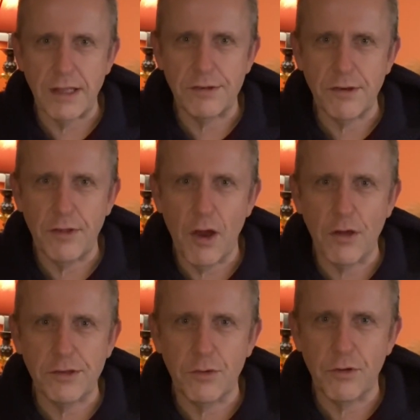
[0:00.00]
And so the
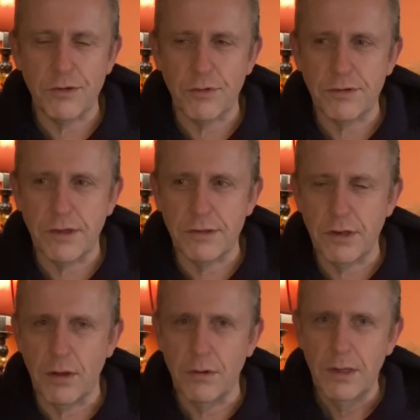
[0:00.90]
article that sort of says, you
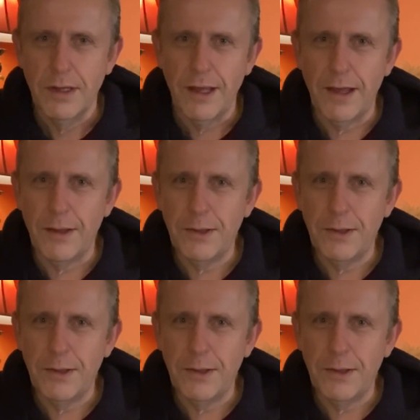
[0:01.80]
know,